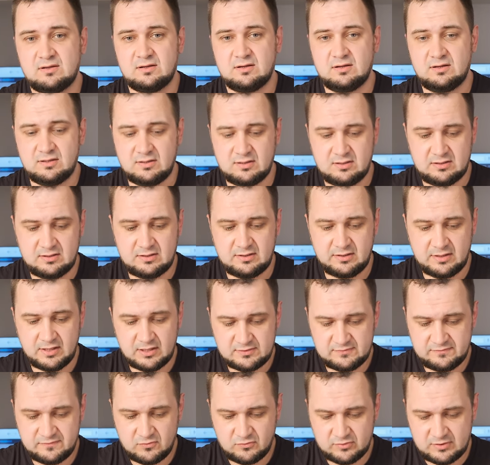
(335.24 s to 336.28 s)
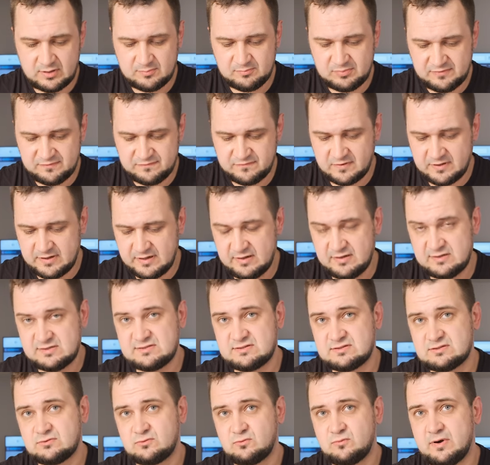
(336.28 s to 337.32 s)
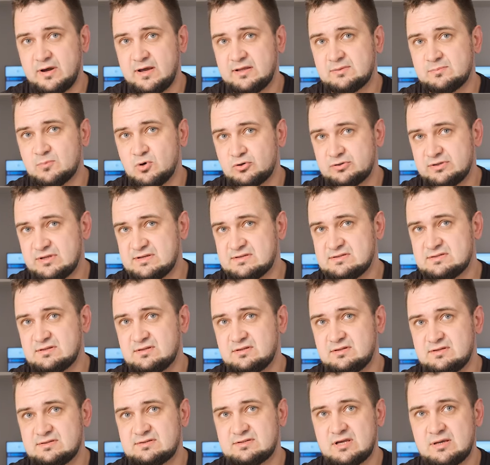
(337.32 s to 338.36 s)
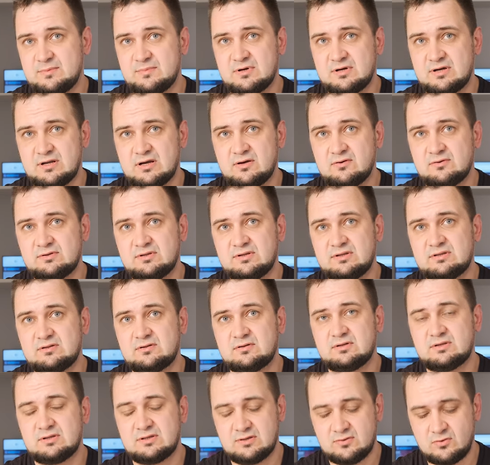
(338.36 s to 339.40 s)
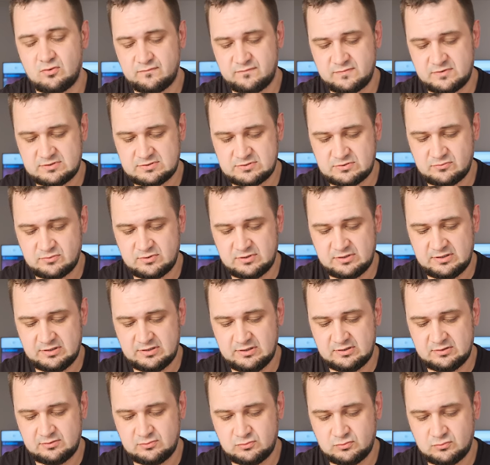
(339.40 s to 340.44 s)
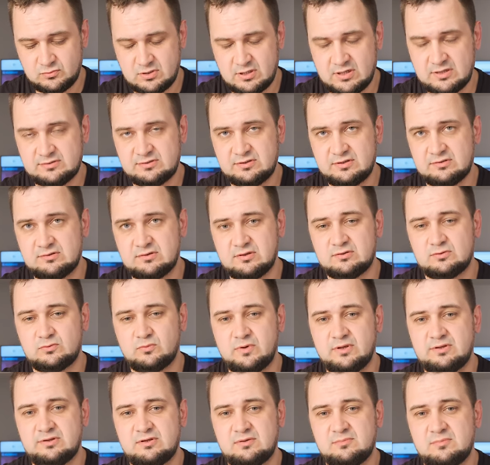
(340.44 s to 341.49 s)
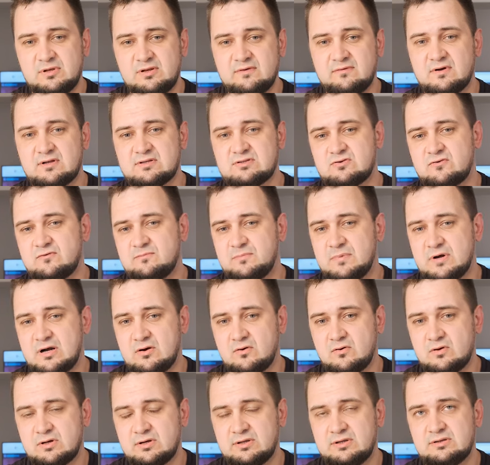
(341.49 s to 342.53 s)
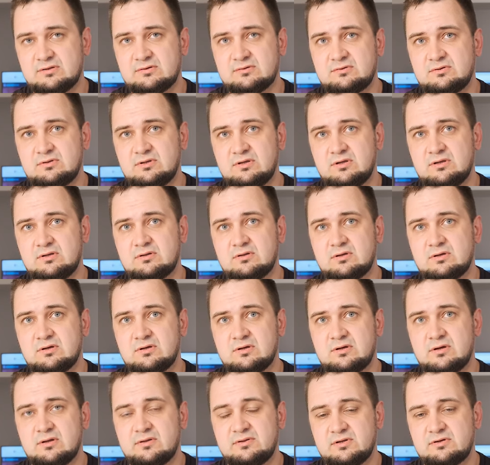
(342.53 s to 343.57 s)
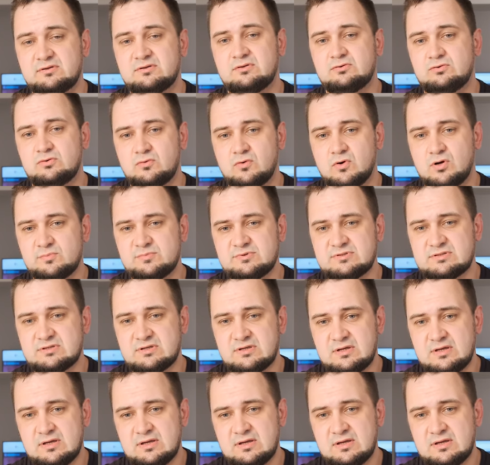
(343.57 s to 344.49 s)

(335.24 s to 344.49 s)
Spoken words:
Headphone amplifier is quite modest this time around. It offers only 220 milliwatts of power in 32 ohms.